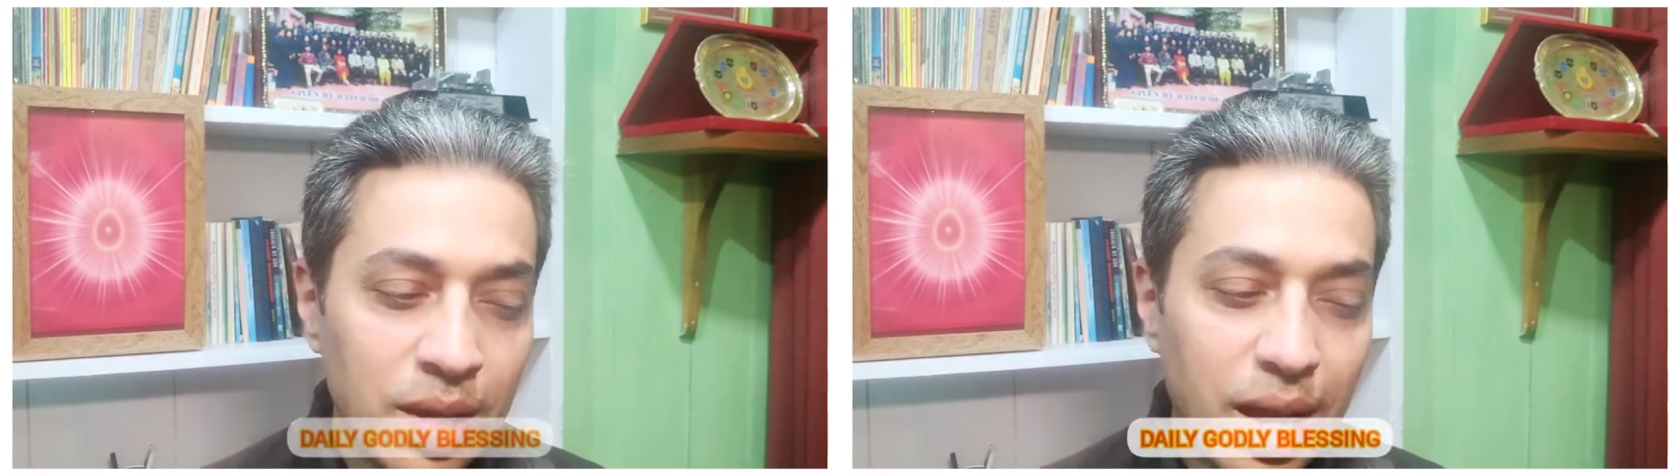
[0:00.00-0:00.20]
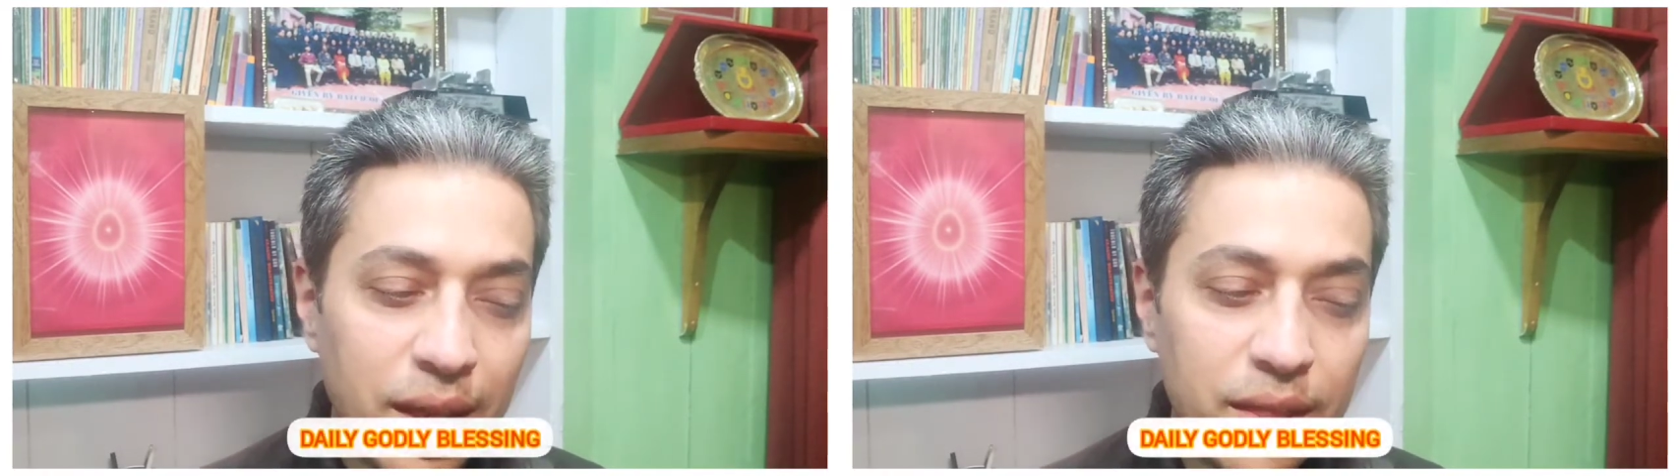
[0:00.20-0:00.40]

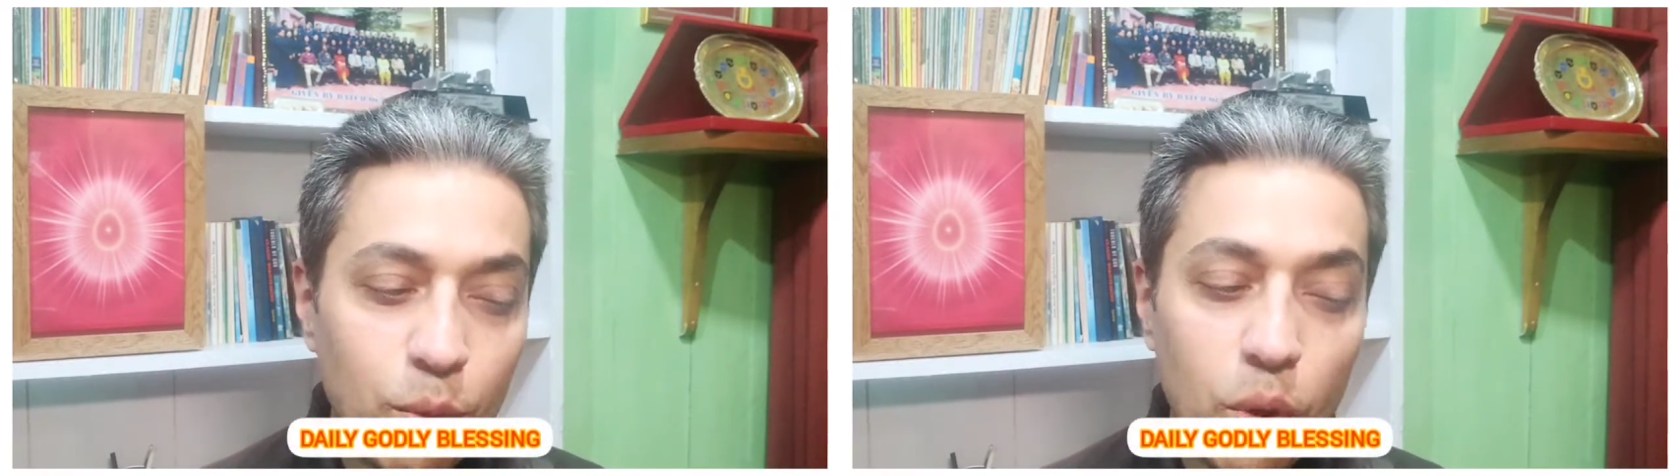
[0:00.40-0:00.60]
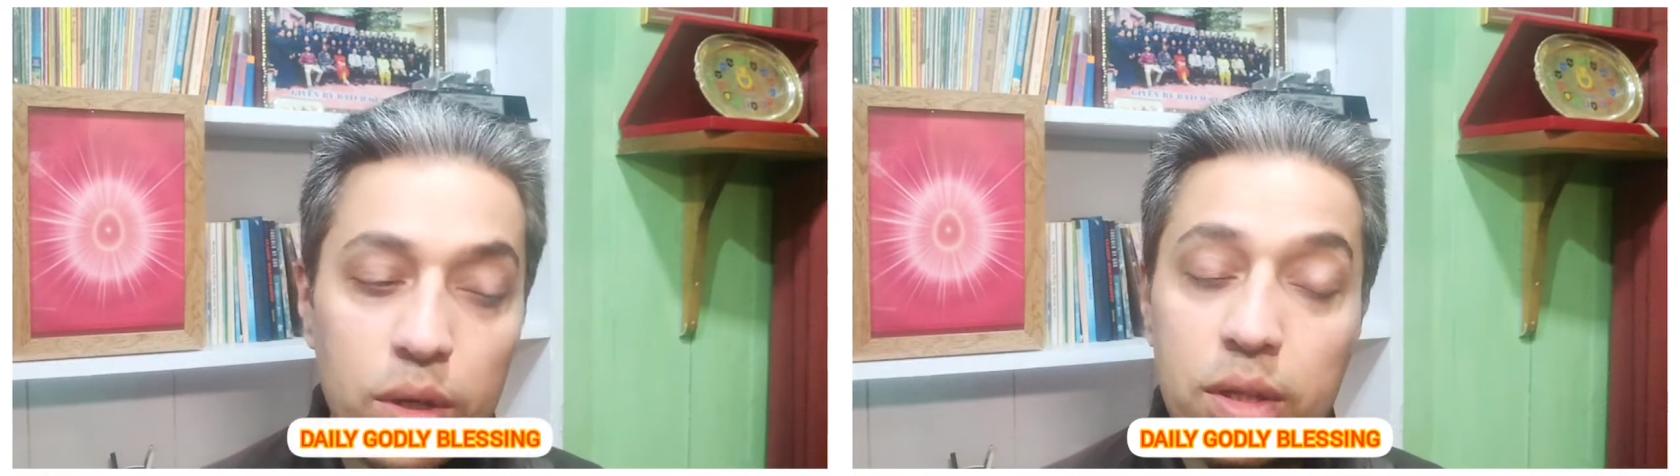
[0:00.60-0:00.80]
And they
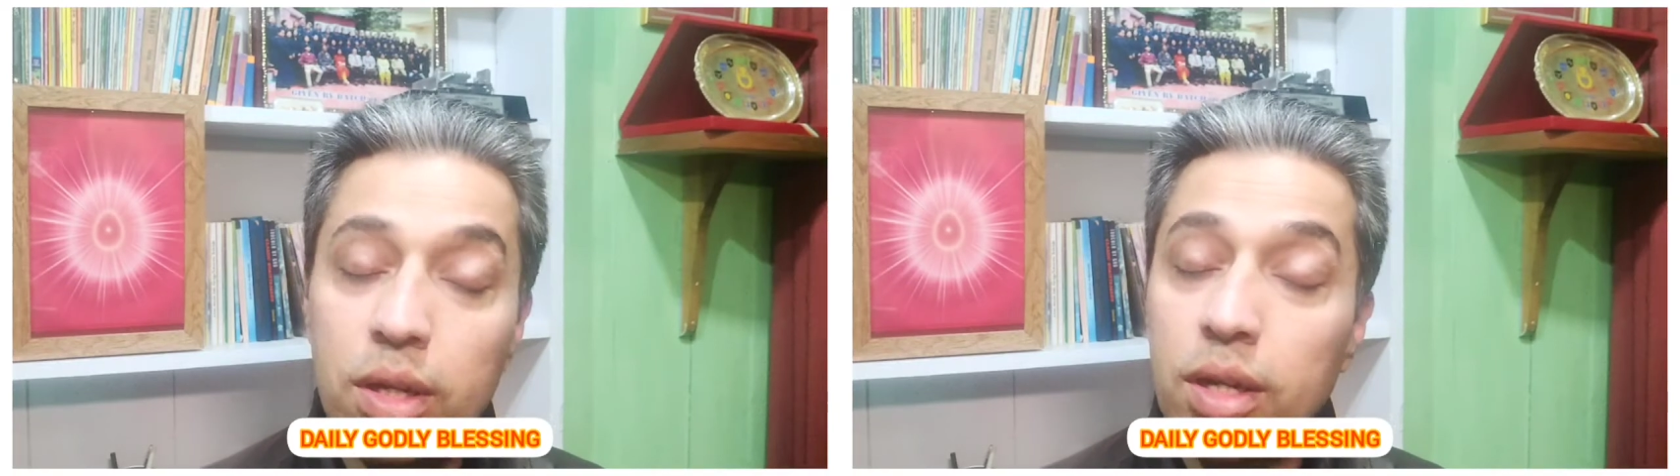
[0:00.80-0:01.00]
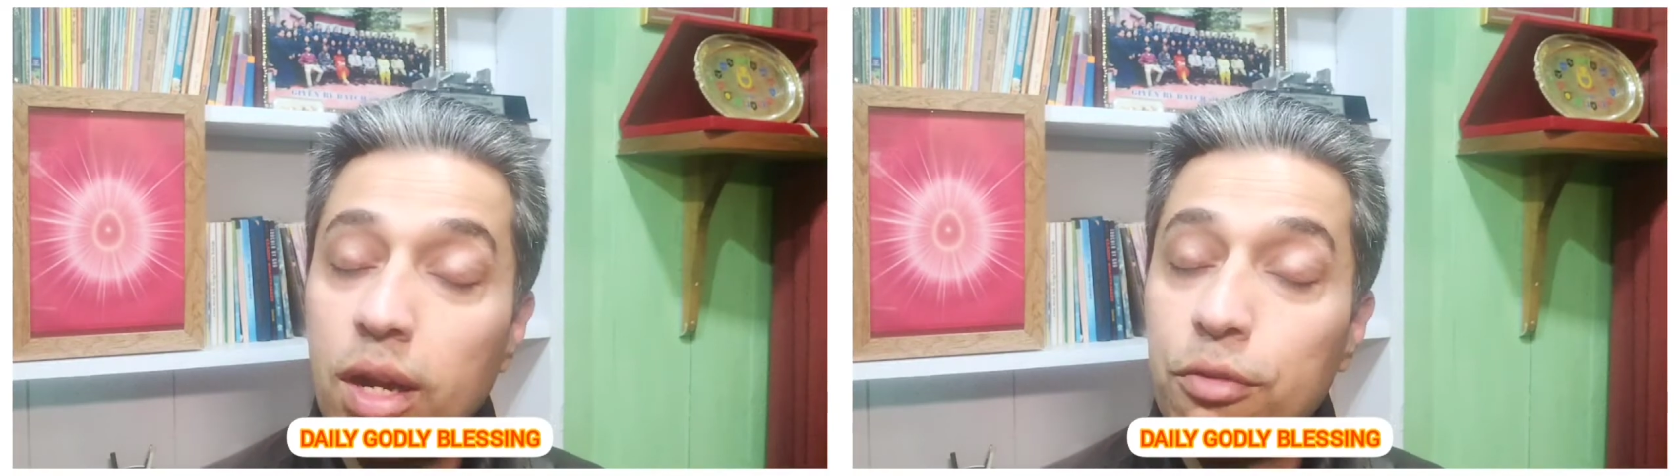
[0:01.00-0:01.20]
want
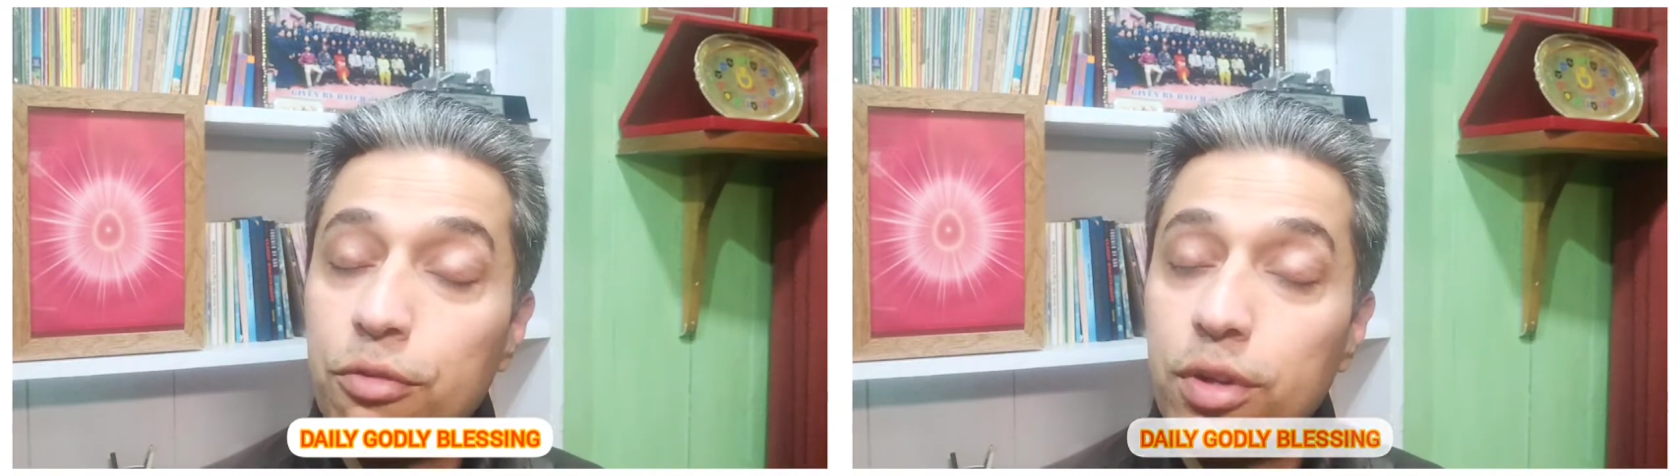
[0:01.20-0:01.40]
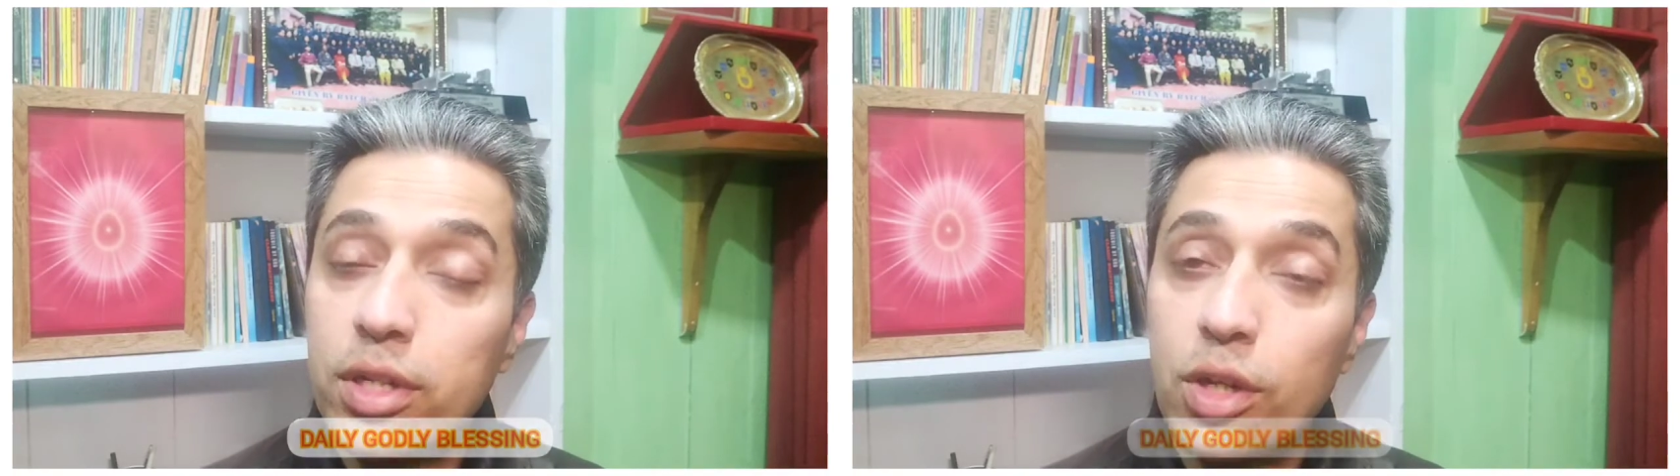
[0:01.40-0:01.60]
the
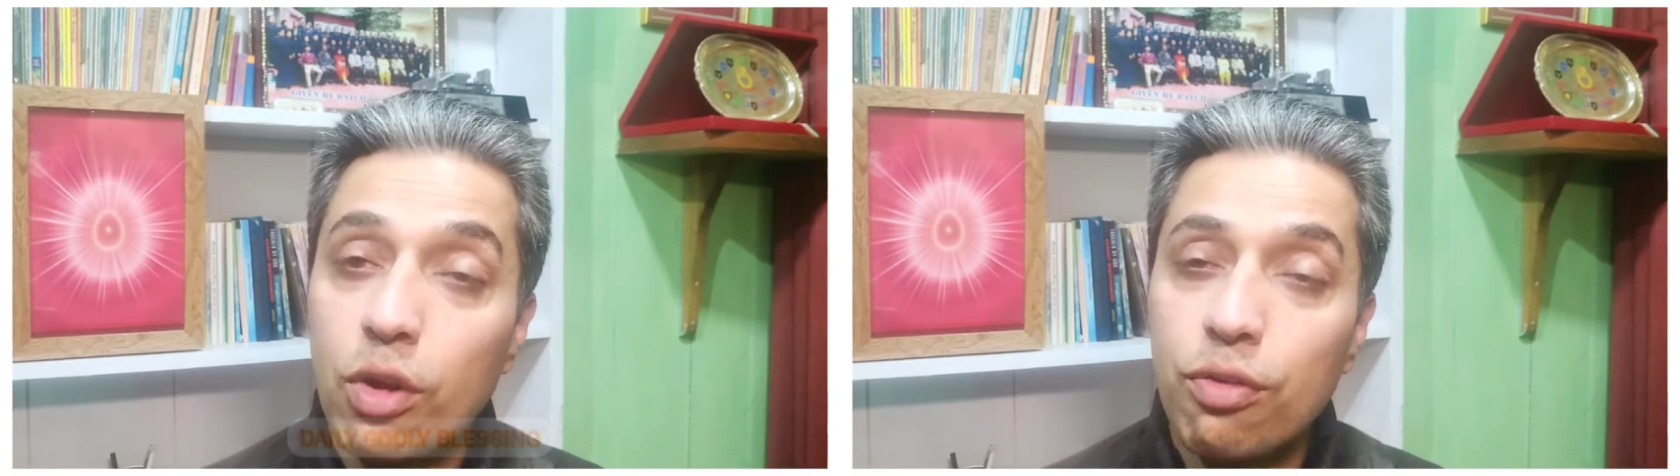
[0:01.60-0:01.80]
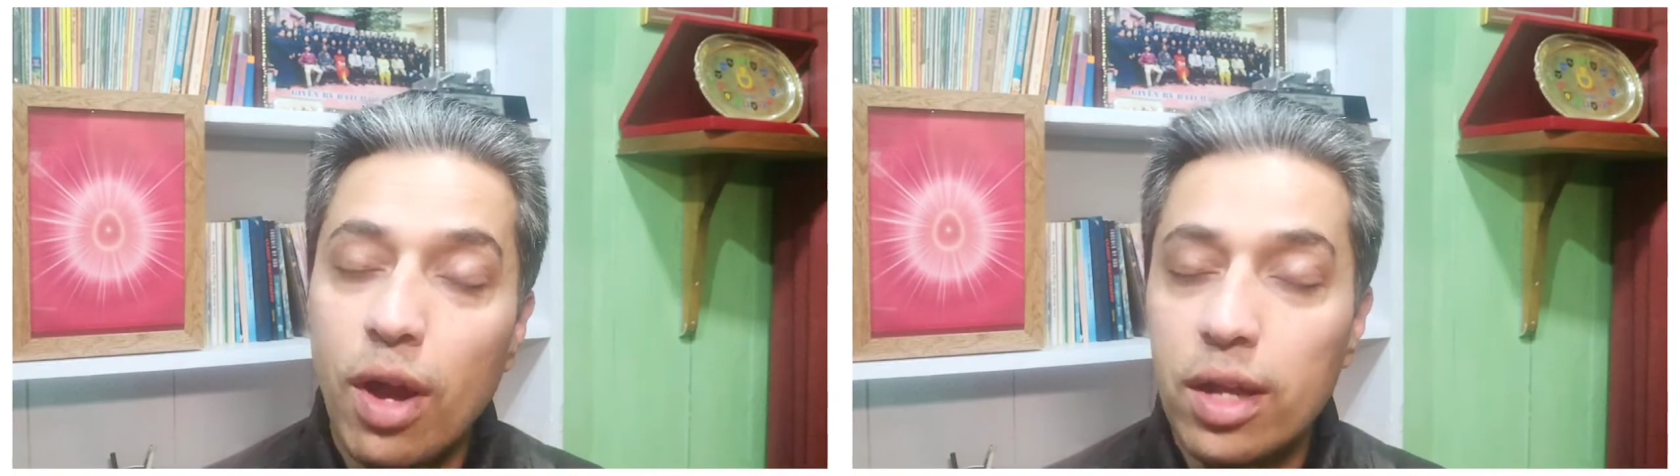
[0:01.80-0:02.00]
comforter
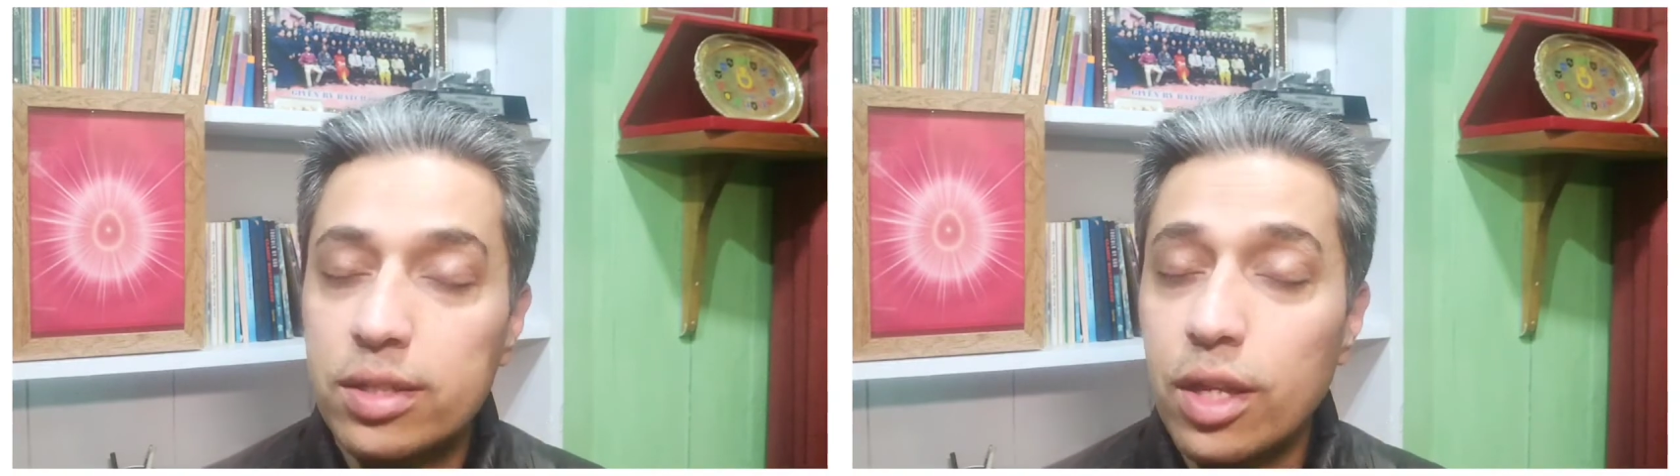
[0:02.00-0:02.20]
of hearts.